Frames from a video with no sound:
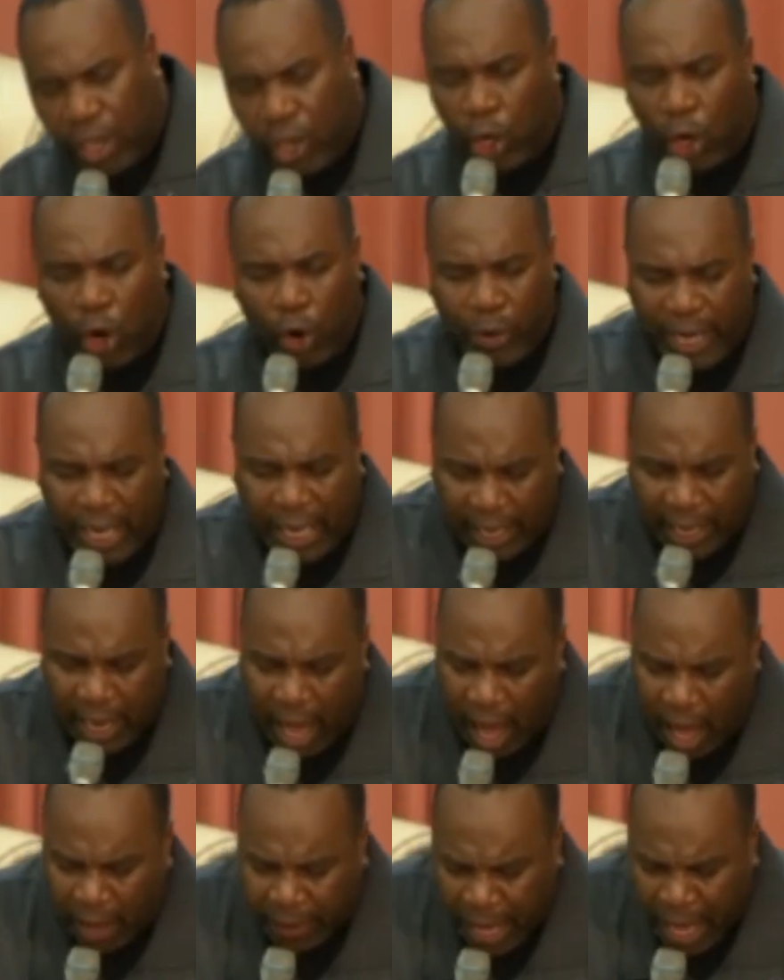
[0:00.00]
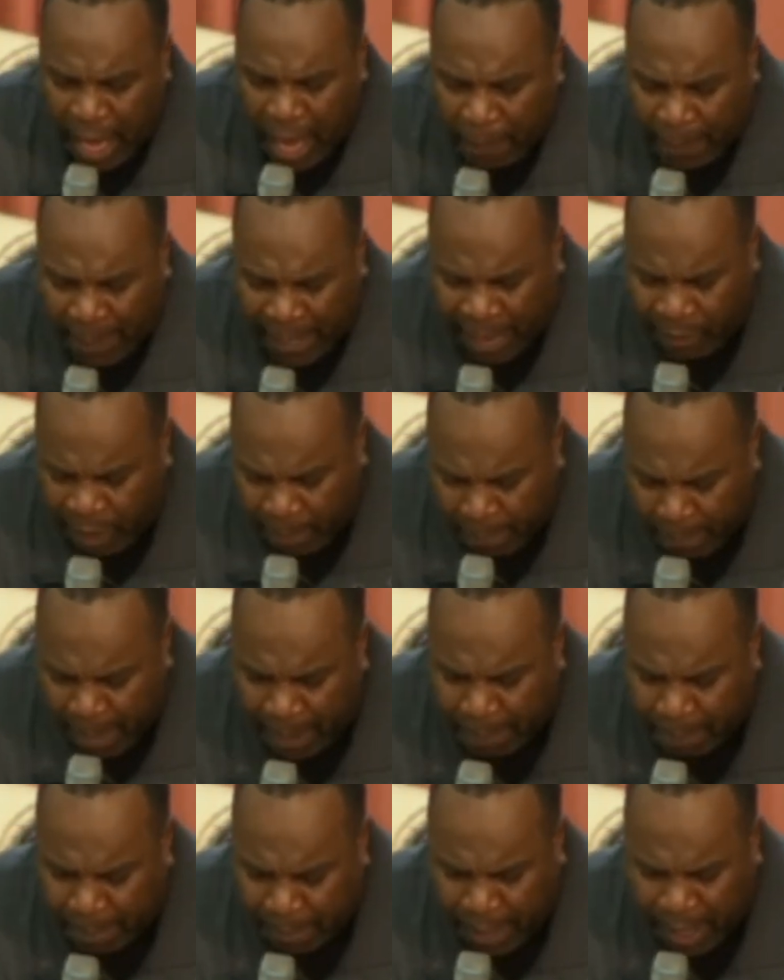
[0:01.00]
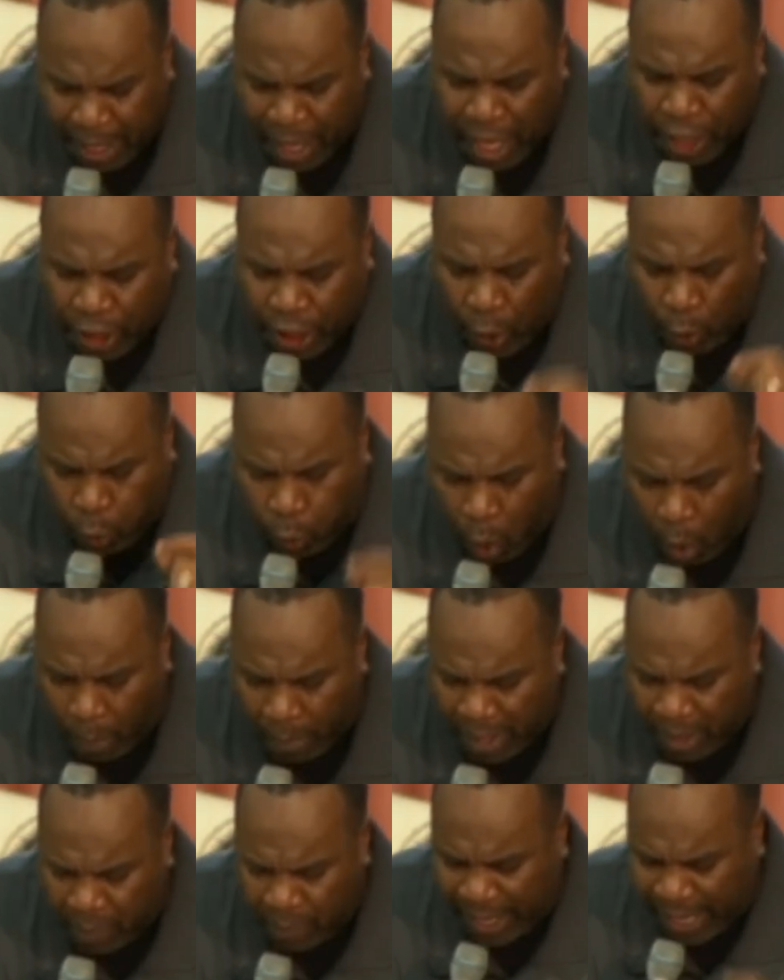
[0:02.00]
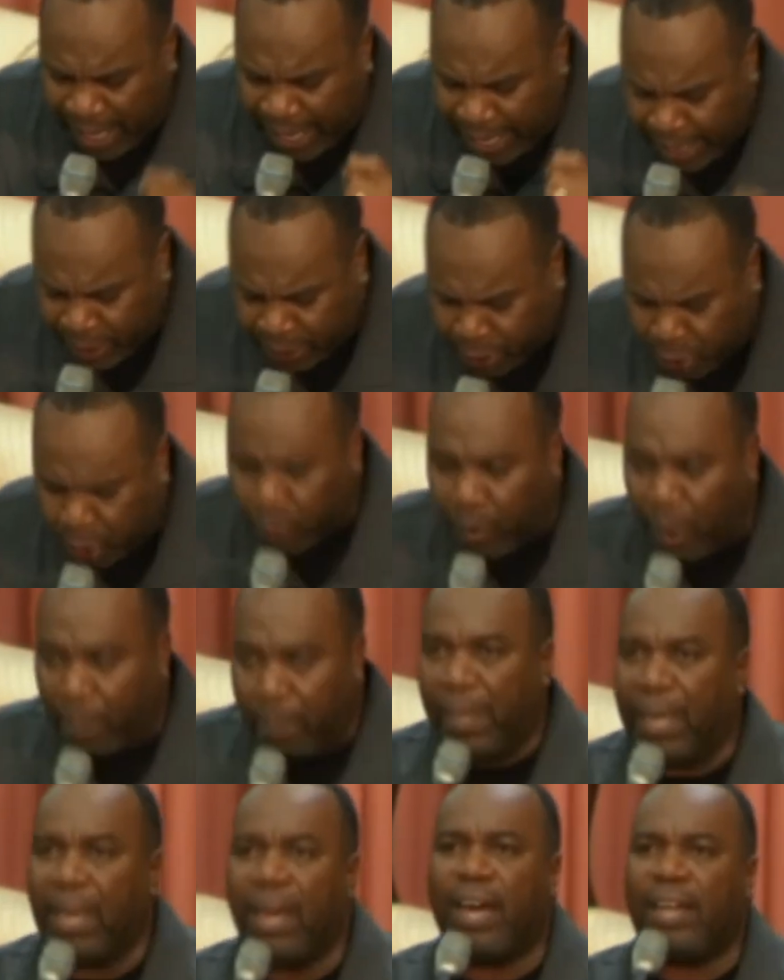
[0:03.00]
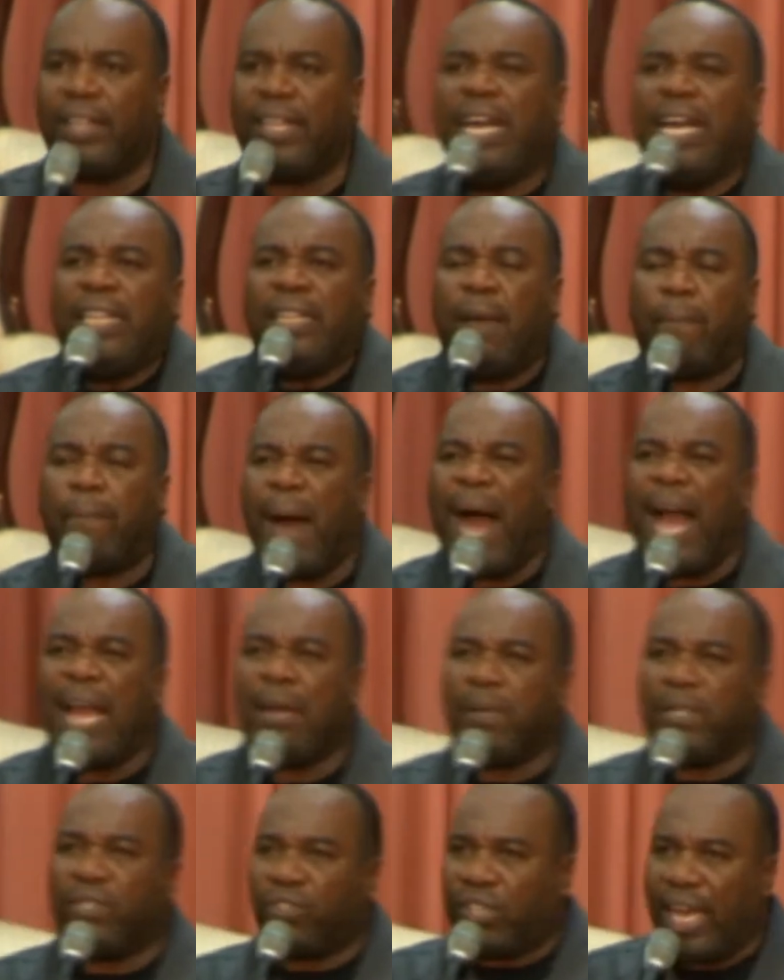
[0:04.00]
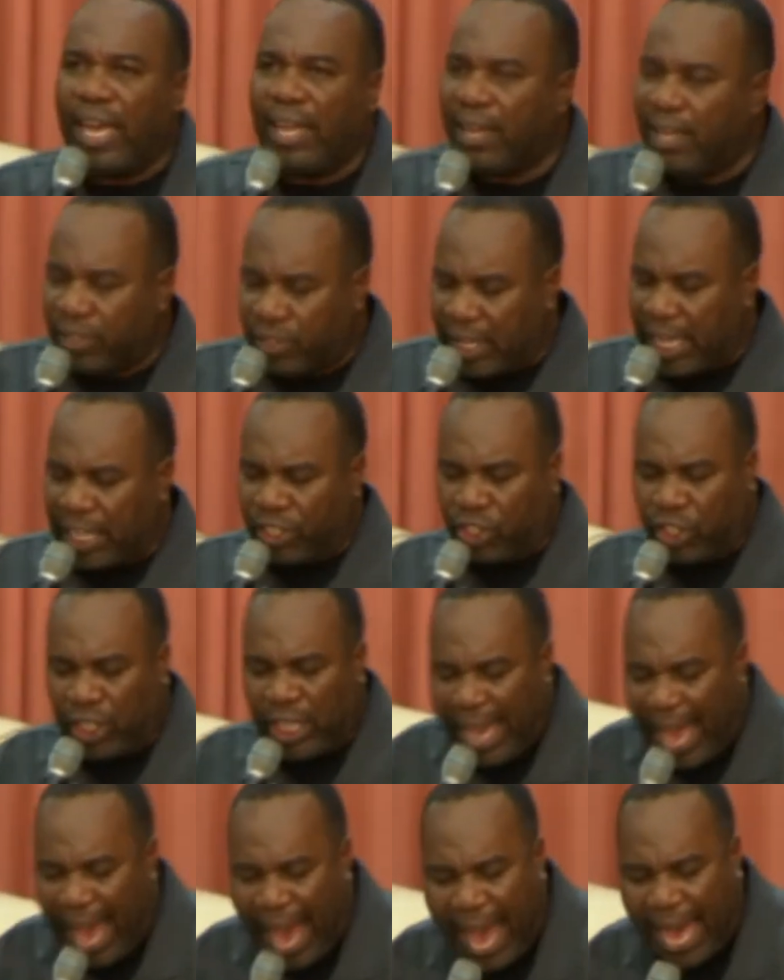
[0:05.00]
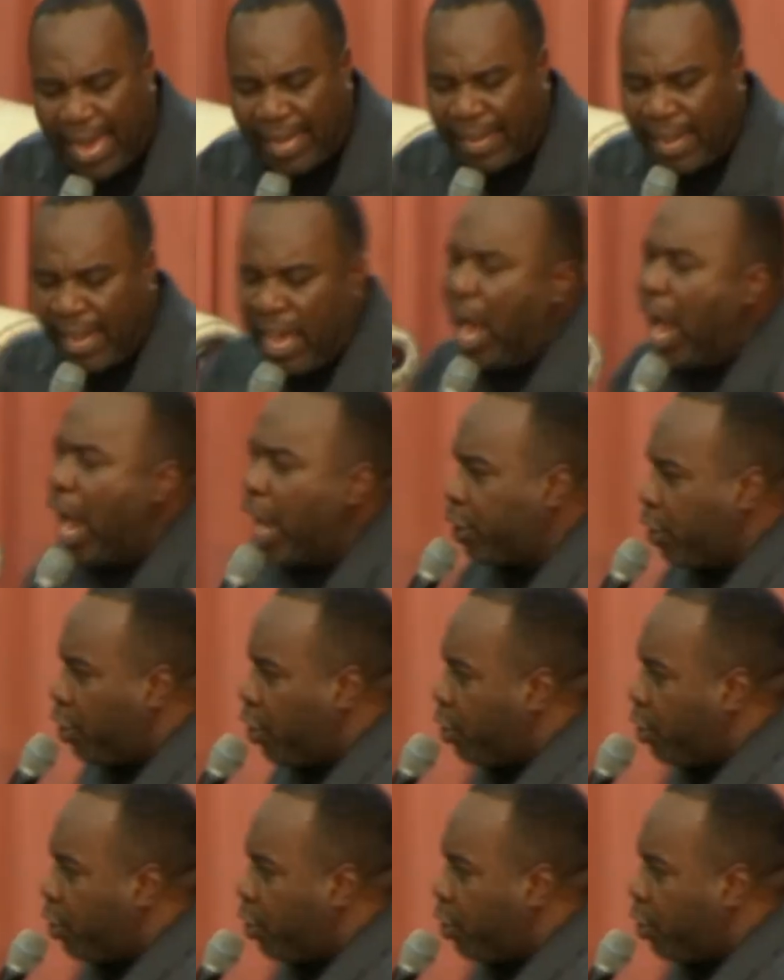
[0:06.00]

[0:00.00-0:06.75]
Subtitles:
Glory to God. But I remember the woman with the issue of blood. The Bible tells us that she had a